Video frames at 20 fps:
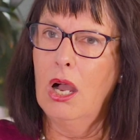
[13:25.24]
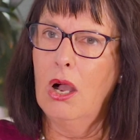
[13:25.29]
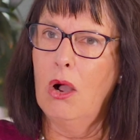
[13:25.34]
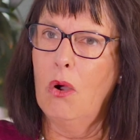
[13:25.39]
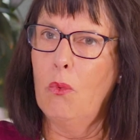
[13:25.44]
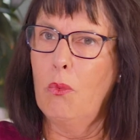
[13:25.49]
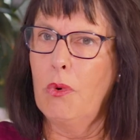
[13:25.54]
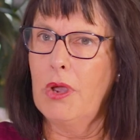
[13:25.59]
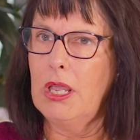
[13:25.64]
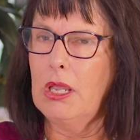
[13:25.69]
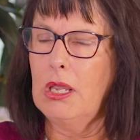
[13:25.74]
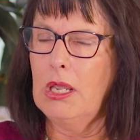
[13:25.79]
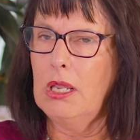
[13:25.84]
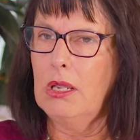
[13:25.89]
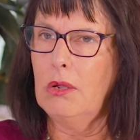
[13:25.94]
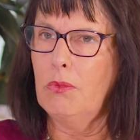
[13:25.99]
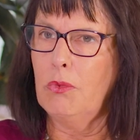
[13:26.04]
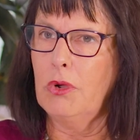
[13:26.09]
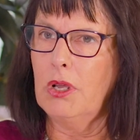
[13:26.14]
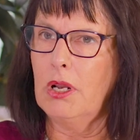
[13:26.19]

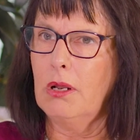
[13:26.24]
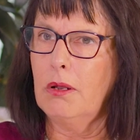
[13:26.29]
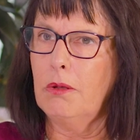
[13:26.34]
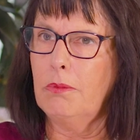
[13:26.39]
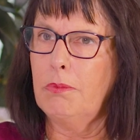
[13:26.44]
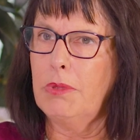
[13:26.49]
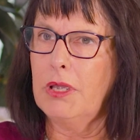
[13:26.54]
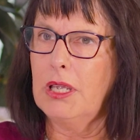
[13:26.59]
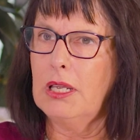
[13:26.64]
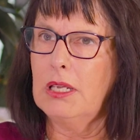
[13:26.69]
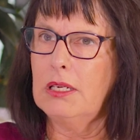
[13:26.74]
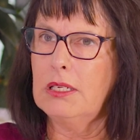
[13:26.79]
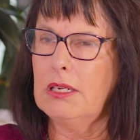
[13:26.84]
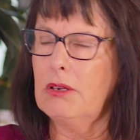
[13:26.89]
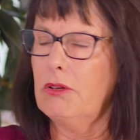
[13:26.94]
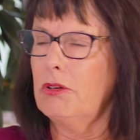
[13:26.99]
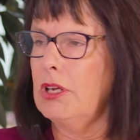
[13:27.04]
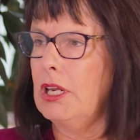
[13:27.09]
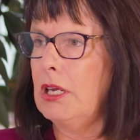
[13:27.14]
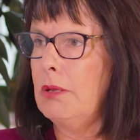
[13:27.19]
we will be net
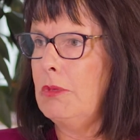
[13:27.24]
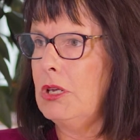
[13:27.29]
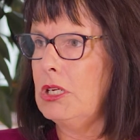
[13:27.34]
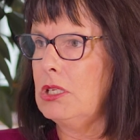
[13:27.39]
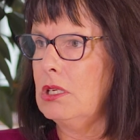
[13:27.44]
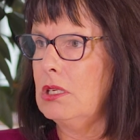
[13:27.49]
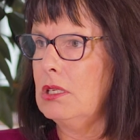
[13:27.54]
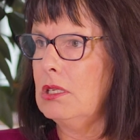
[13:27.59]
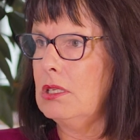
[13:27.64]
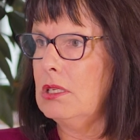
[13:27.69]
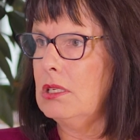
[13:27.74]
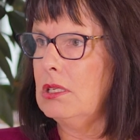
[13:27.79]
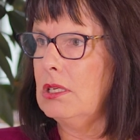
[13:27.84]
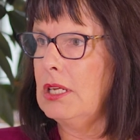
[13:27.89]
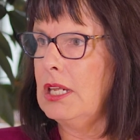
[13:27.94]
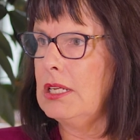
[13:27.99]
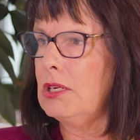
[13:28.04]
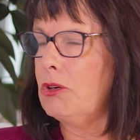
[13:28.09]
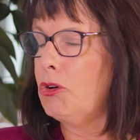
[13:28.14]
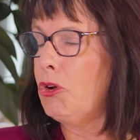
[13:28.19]
zero
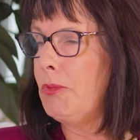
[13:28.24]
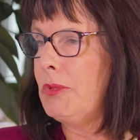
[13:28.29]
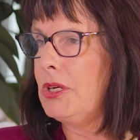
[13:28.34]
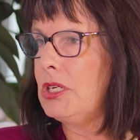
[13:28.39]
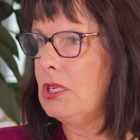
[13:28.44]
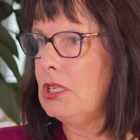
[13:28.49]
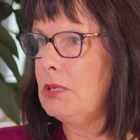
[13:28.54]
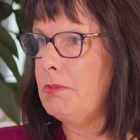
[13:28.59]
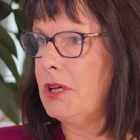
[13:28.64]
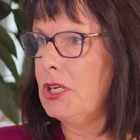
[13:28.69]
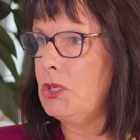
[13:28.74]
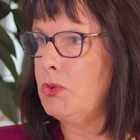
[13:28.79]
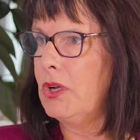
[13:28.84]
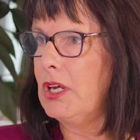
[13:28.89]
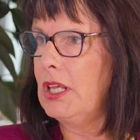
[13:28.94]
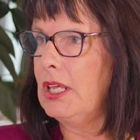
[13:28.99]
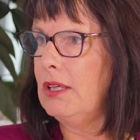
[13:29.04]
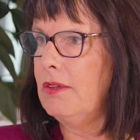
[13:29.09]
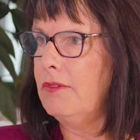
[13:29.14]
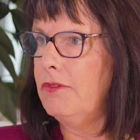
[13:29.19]
emissions by
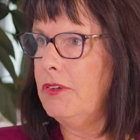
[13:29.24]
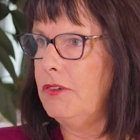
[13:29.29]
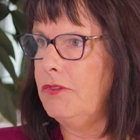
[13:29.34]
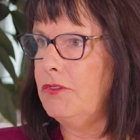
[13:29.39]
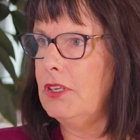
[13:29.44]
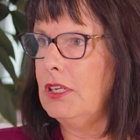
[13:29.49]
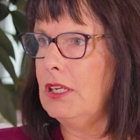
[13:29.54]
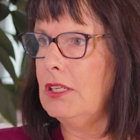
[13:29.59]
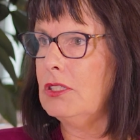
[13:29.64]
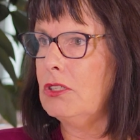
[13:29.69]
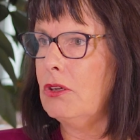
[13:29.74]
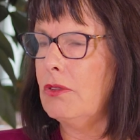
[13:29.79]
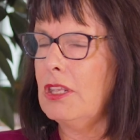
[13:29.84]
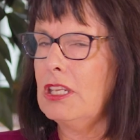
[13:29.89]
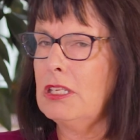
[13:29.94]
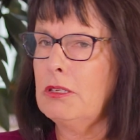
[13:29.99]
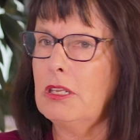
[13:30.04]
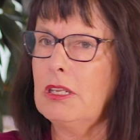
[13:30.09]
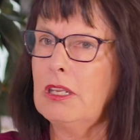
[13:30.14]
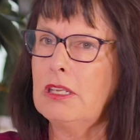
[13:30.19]
2050. And so
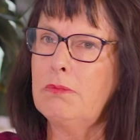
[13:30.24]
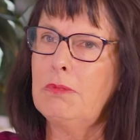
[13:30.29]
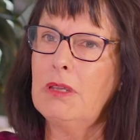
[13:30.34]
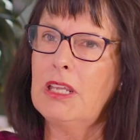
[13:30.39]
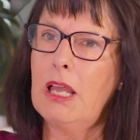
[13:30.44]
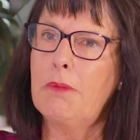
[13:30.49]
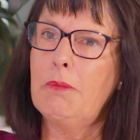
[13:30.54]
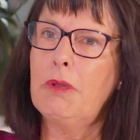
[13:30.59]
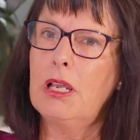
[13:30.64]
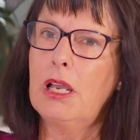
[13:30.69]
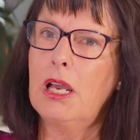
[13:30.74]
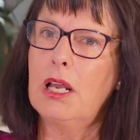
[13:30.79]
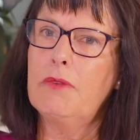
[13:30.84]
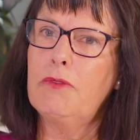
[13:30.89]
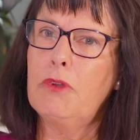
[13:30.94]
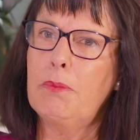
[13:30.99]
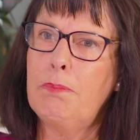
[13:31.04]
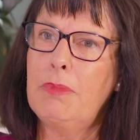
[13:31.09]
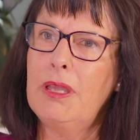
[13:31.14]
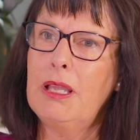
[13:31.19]
this has become a kind
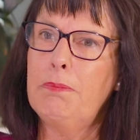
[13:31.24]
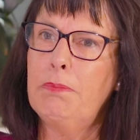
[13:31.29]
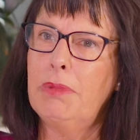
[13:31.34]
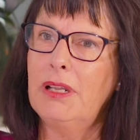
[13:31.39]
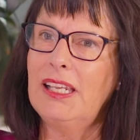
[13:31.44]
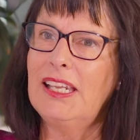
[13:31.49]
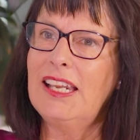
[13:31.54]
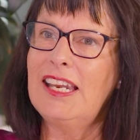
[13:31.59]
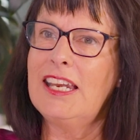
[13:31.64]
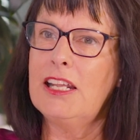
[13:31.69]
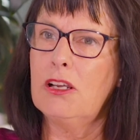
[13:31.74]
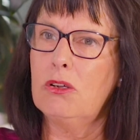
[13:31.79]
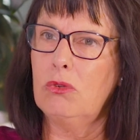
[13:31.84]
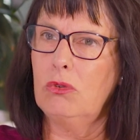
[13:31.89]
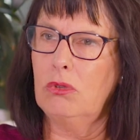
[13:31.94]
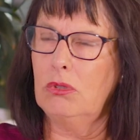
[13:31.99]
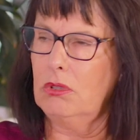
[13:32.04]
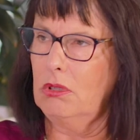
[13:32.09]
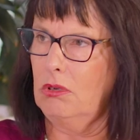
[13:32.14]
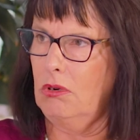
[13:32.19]
of a big
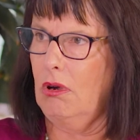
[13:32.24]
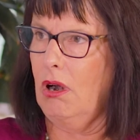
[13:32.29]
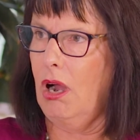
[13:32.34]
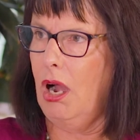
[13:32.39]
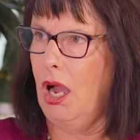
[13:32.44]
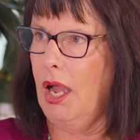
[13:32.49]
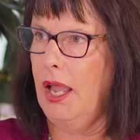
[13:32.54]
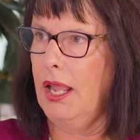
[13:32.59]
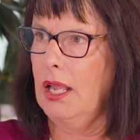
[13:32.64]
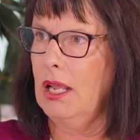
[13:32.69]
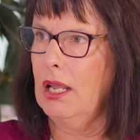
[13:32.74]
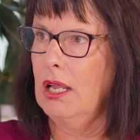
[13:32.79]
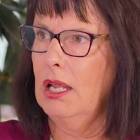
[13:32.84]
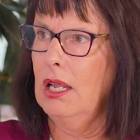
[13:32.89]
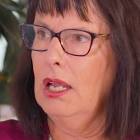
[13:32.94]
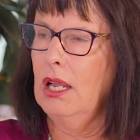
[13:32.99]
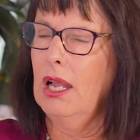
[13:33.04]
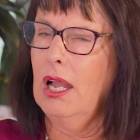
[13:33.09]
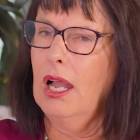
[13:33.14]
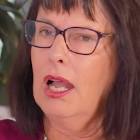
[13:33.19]
political cry.
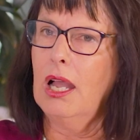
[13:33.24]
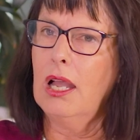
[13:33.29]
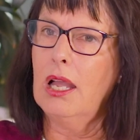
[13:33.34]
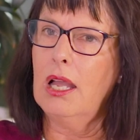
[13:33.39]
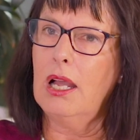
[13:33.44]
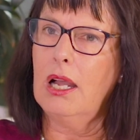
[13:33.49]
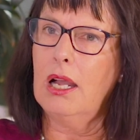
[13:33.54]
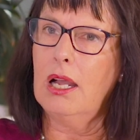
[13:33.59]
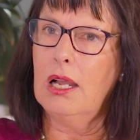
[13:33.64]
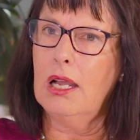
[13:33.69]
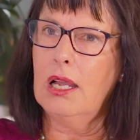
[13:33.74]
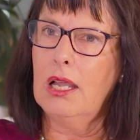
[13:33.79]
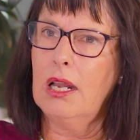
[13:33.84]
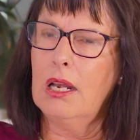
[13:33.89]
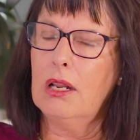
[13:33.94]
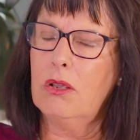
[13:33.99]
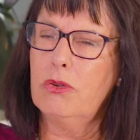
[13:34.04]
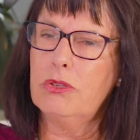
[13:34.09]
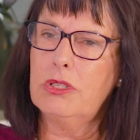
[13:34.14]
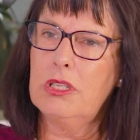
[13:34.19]

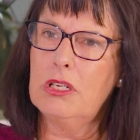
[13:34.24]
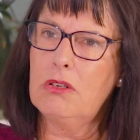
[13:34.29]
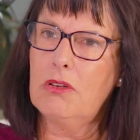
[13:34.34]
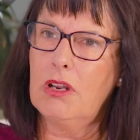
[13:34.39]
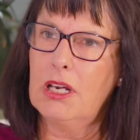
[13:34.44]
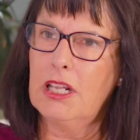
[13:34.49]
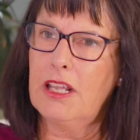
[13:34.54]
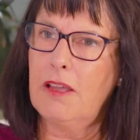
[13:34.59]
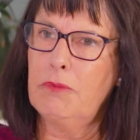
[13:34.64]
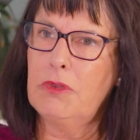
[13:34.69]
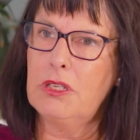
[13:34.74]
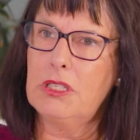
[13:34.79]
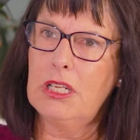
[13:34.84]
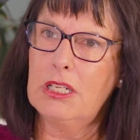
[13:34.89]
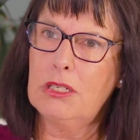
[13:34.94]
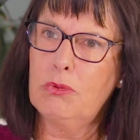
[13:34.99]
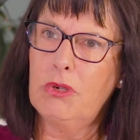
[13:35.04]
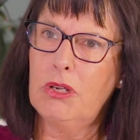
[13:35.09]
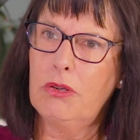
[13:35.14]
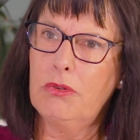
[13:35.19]
And of course, the Australian government
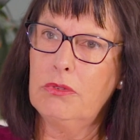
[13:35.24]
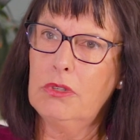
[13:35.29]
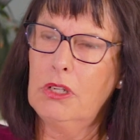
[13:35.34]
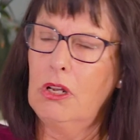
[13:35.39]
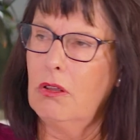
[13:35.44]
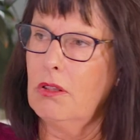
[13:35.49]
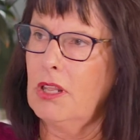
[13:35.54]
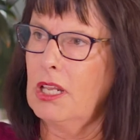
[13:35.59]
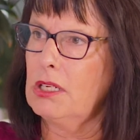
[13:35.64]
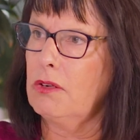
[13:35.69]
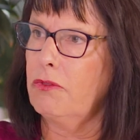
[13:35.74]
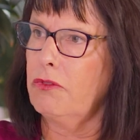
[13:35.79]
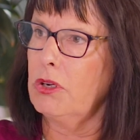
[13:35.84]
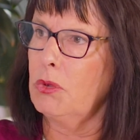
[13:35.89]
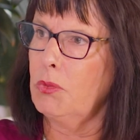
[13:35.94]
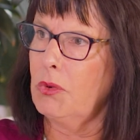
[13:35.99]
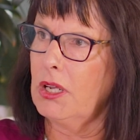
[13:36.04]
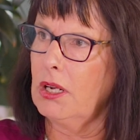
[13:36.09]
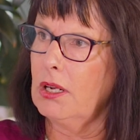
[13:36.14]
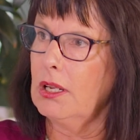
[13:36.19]
says, well, that's all very
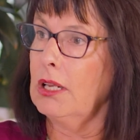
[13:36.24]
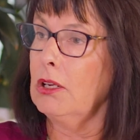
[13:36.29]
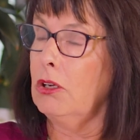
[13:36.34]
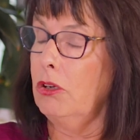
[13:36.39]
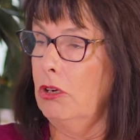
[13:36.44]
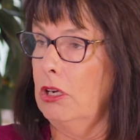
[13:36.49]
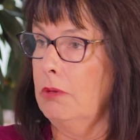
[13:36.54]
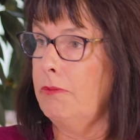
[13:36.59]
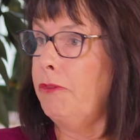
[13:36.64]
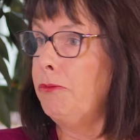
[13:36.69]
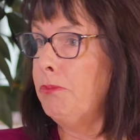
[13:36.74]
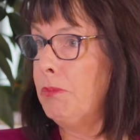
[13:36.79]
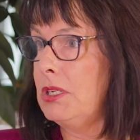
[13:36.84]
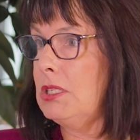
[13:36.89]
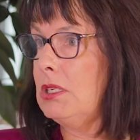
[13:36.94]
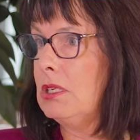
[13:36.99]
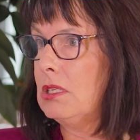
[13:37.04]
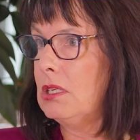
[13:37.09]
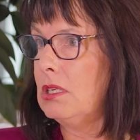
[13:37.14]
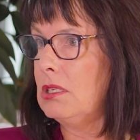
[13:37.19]
well, including from
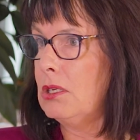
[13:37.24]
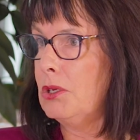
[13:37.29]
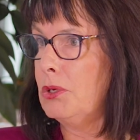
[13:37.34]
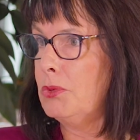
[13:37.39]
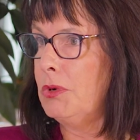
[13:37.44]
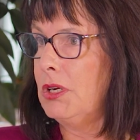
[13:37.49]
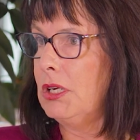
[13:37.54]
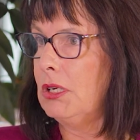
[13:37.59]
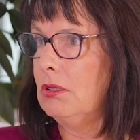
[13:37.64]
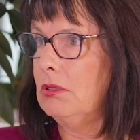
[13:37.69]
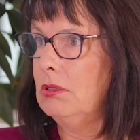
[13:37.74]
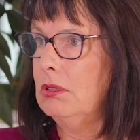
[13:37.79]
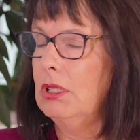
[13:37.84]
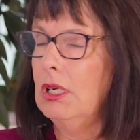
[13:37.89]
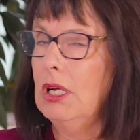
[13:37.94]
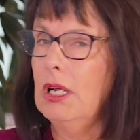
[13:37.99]
businesses as well.